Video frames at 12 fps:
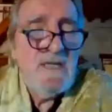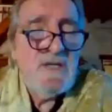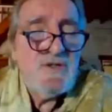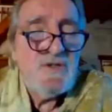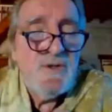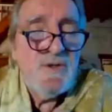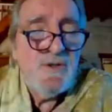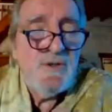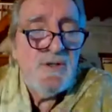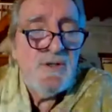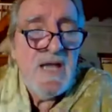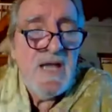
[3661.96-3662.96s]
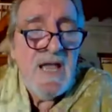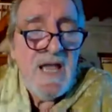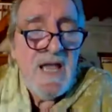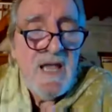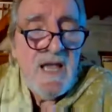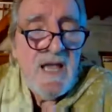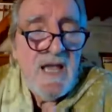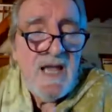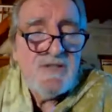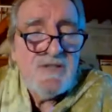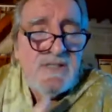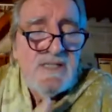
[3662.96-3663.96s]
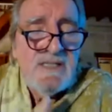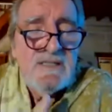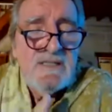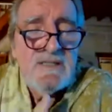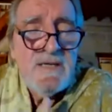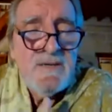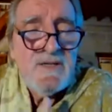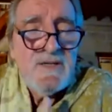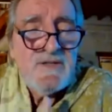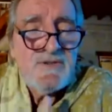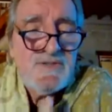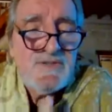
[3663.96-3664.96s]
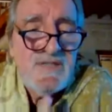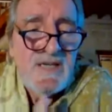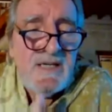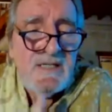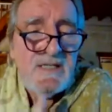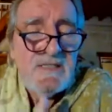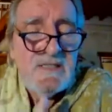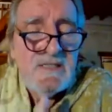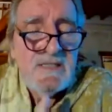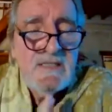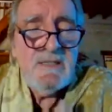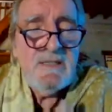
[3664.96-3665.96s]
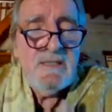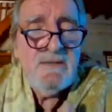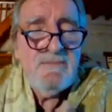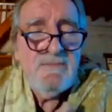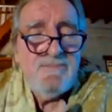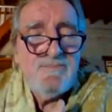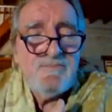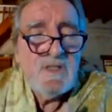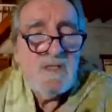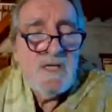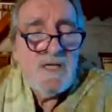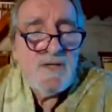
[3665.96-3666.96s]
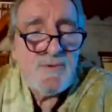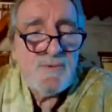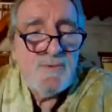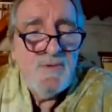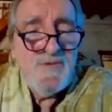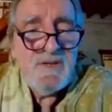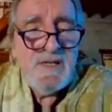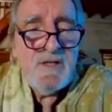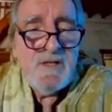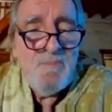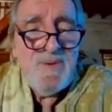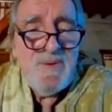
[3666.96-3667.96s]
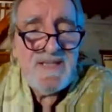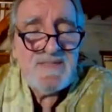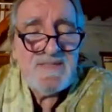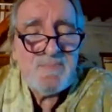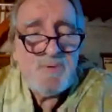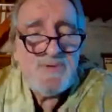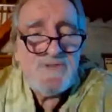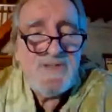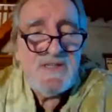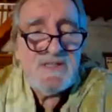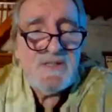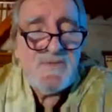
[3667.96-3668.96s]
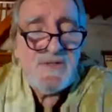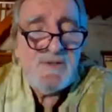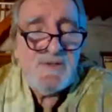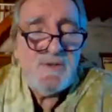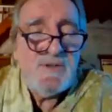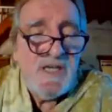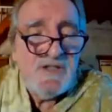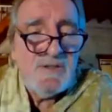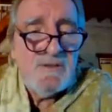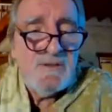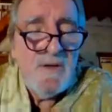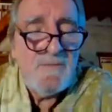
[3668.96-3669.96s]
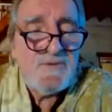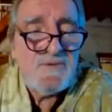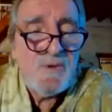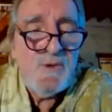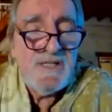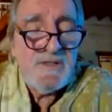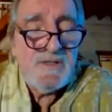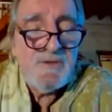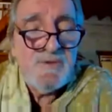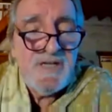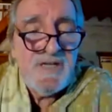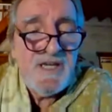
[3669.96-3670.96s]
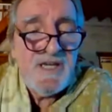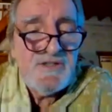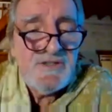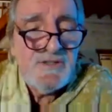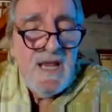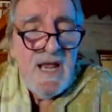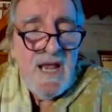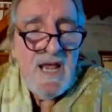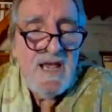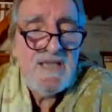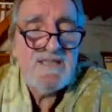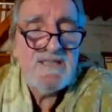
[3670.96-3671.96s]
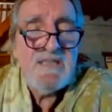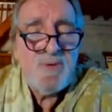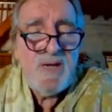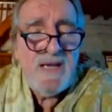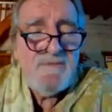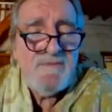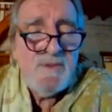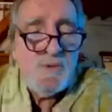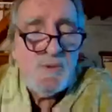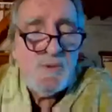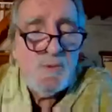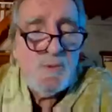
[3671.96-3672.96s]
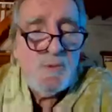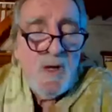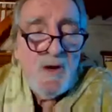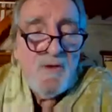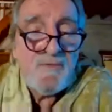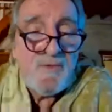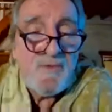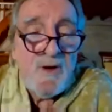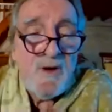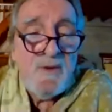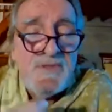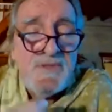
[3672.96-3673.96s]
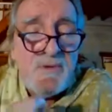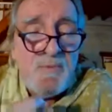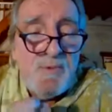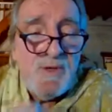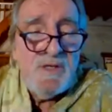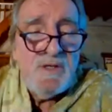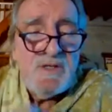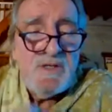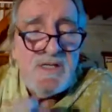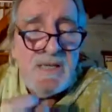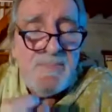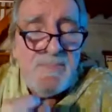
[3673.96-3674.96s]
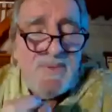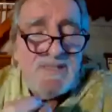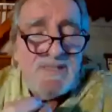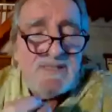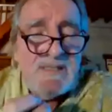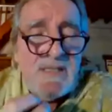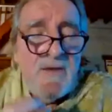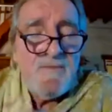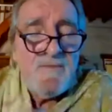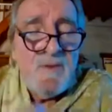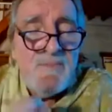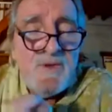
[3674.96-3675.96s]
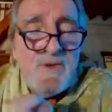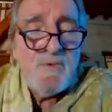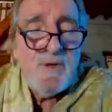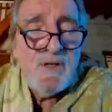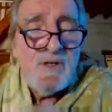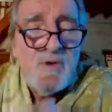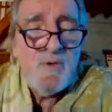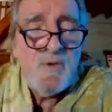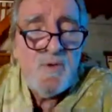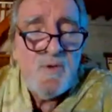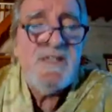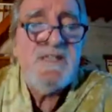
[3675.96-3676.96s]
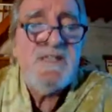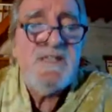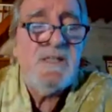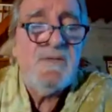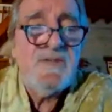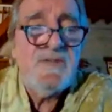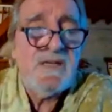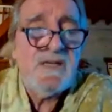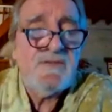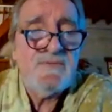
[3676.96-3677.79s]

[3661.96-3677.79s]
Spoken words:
So actually, society, through a very complex process of education, of so-called education, has deprived you from the real capacity, from the real quality of life.